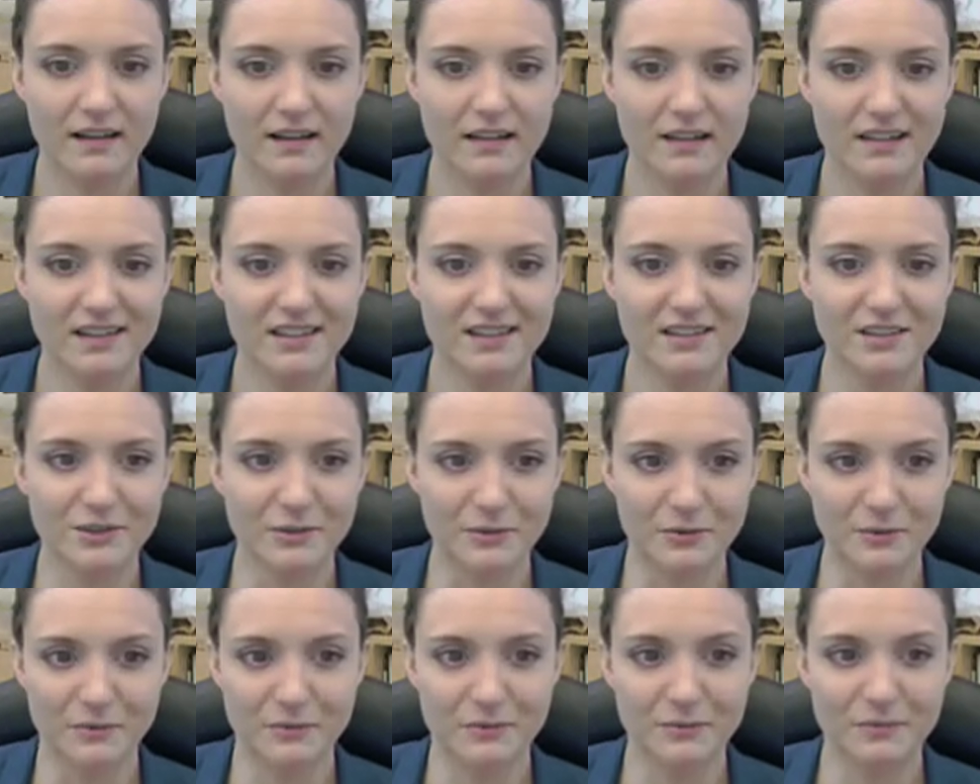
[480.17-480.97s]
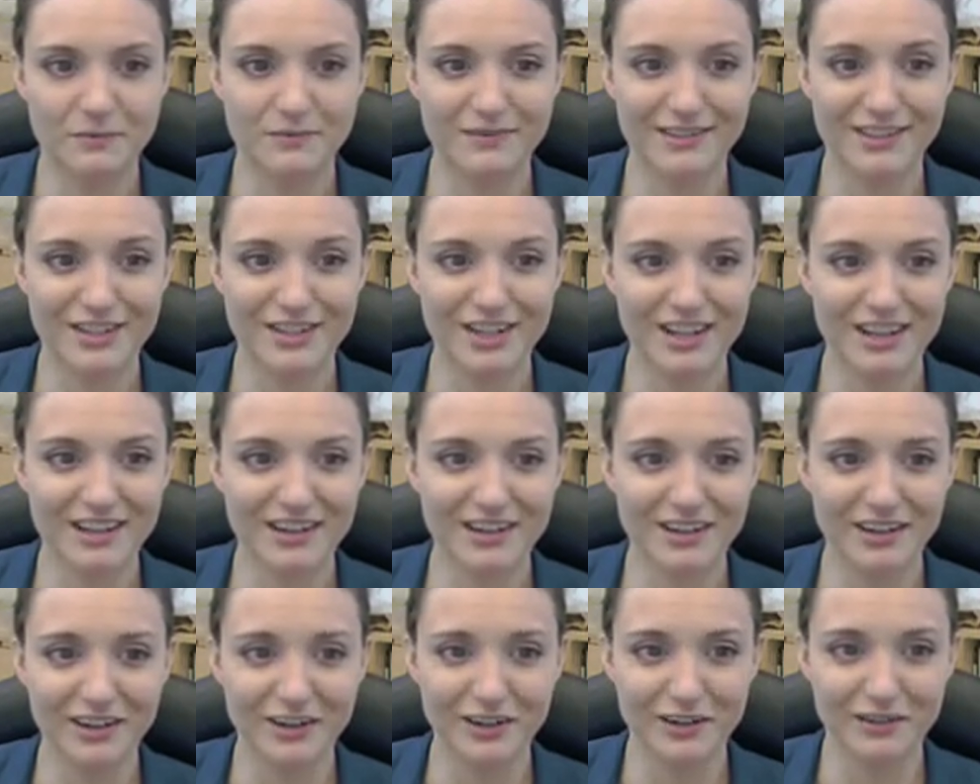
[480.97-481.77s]
So flagella
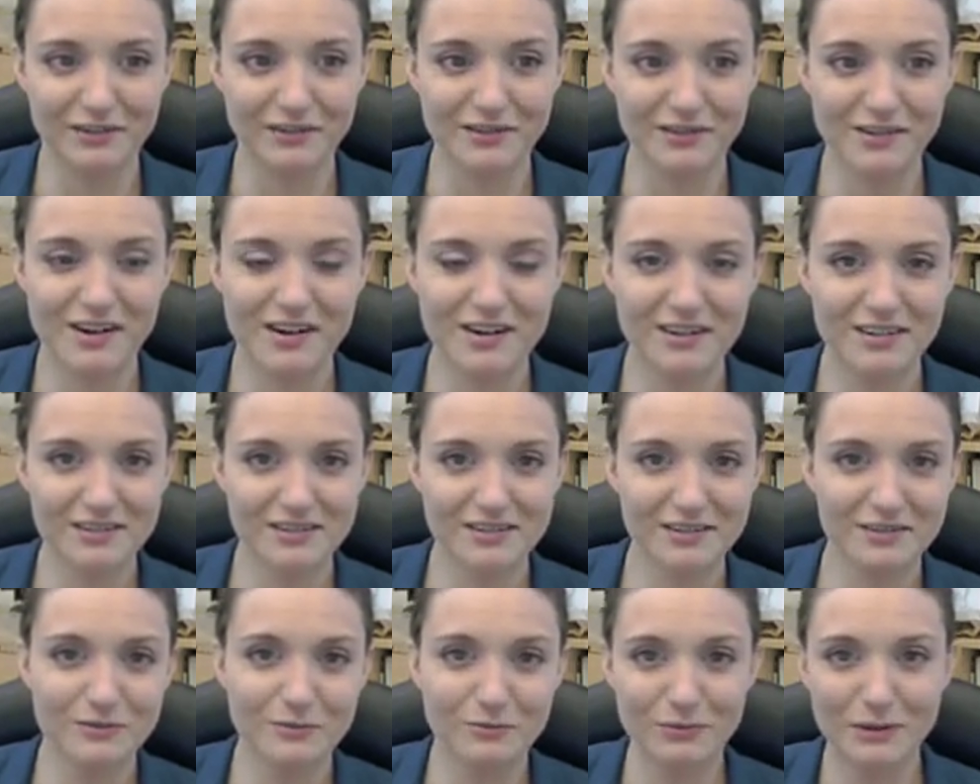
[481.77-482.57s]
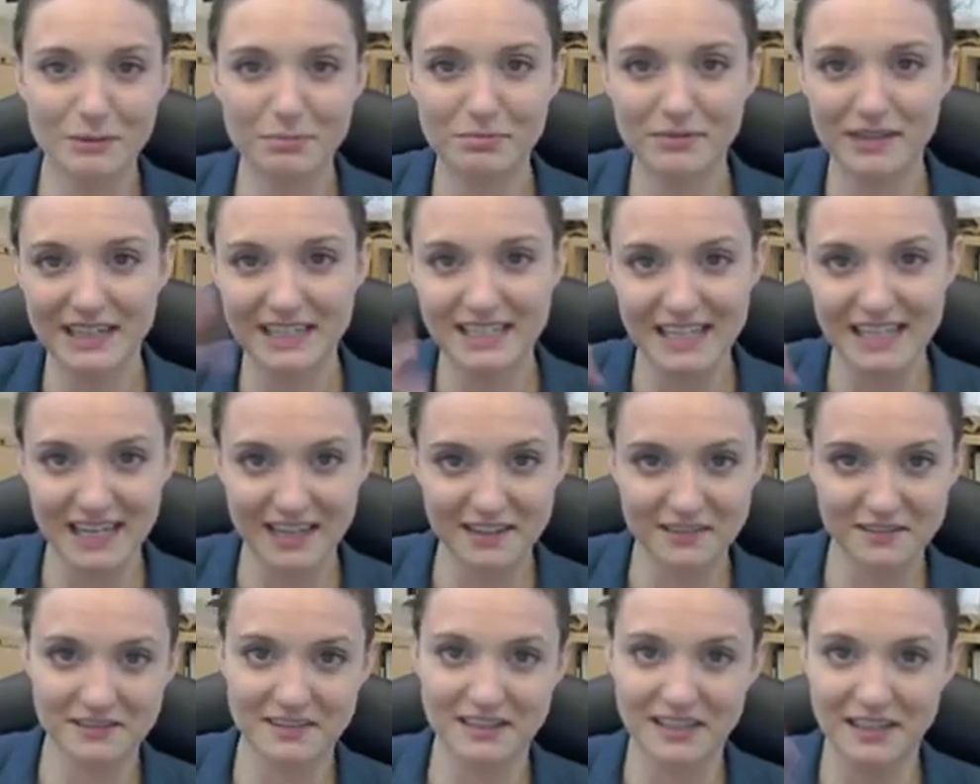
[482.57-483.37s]
are long whip-like
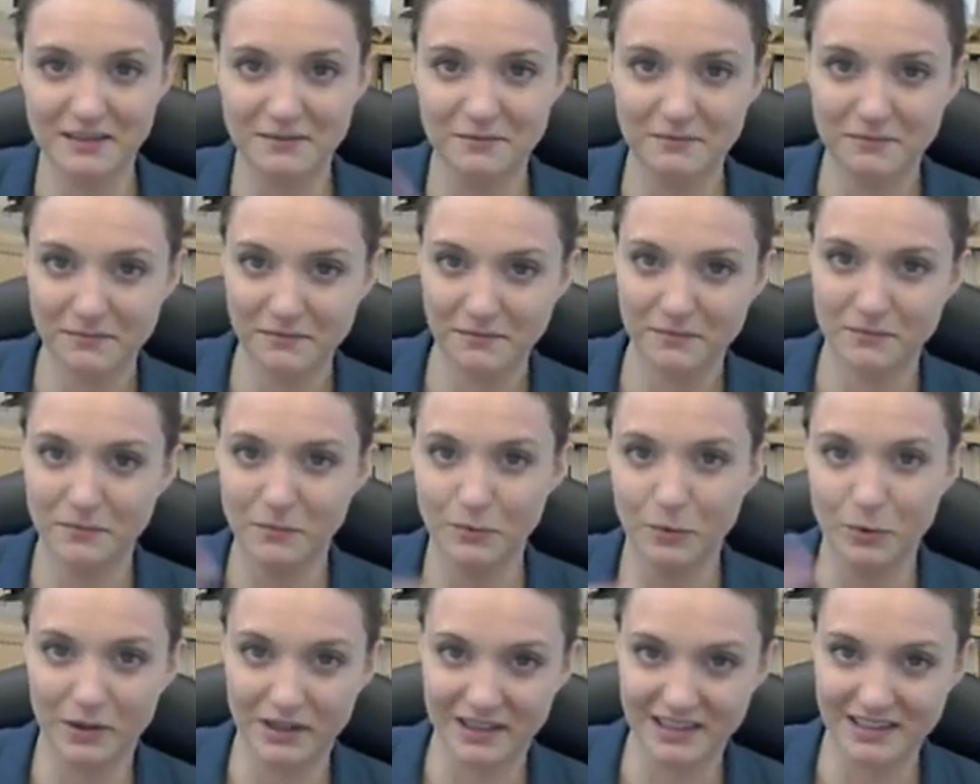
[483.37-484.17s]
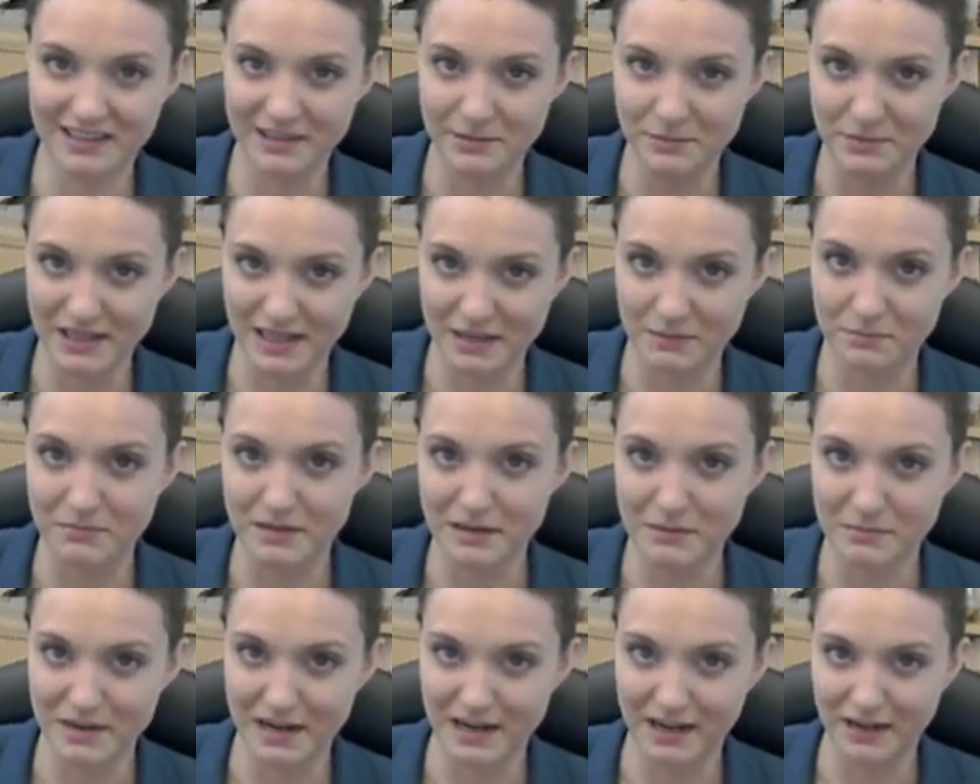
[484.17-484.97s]
tails that organisms can beat
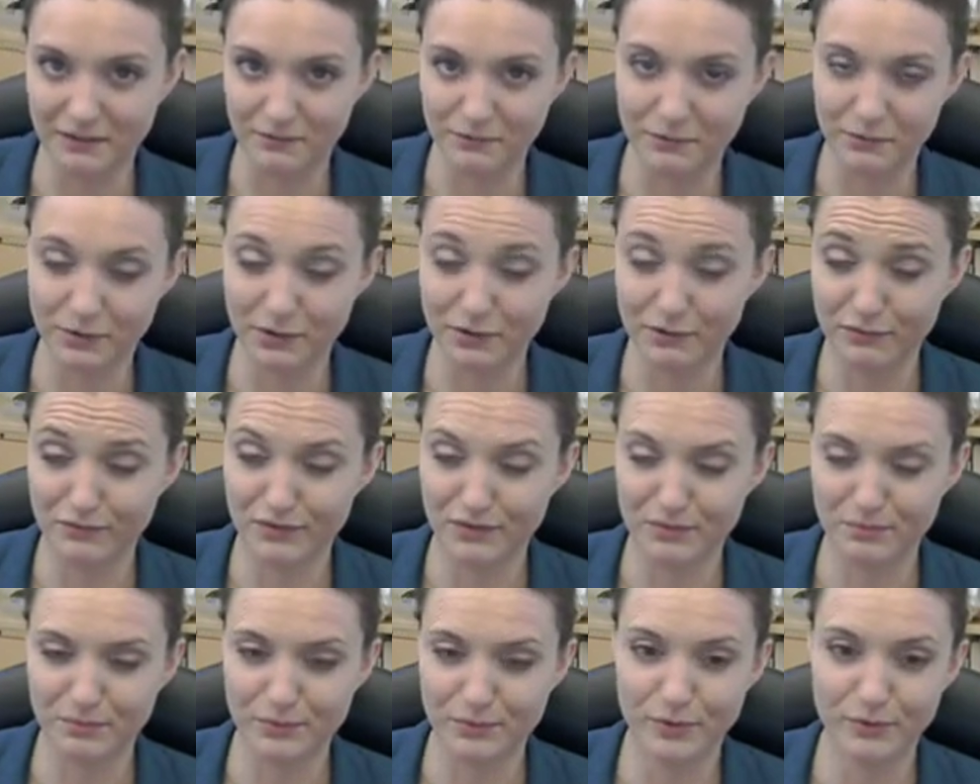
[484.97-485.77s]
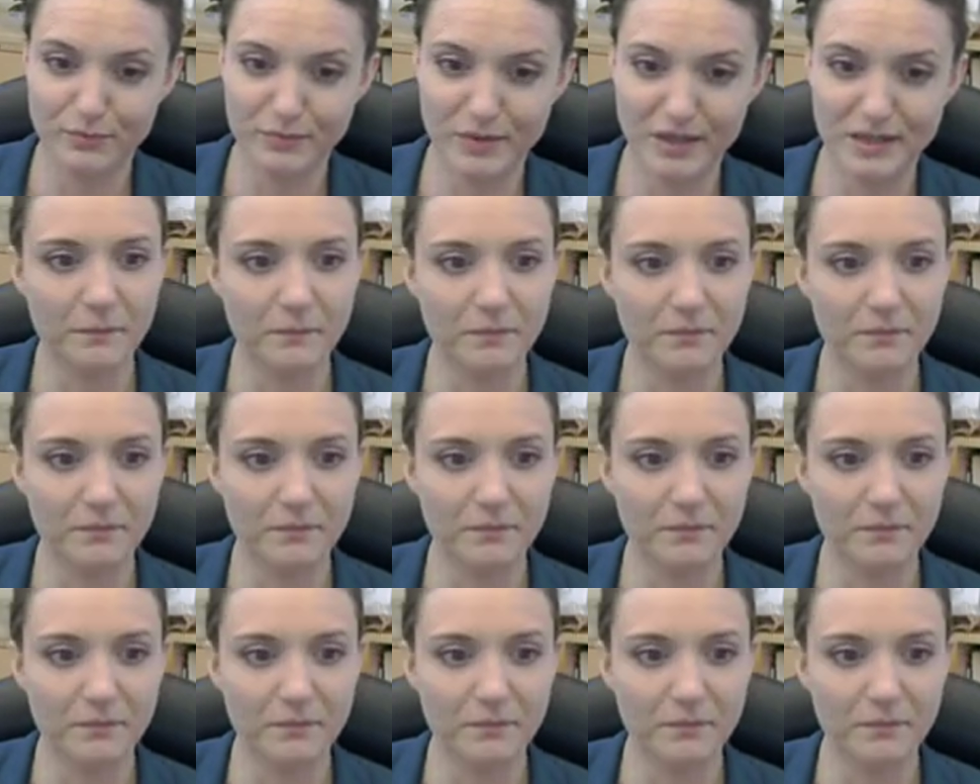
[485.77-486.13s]
back and forth for movement.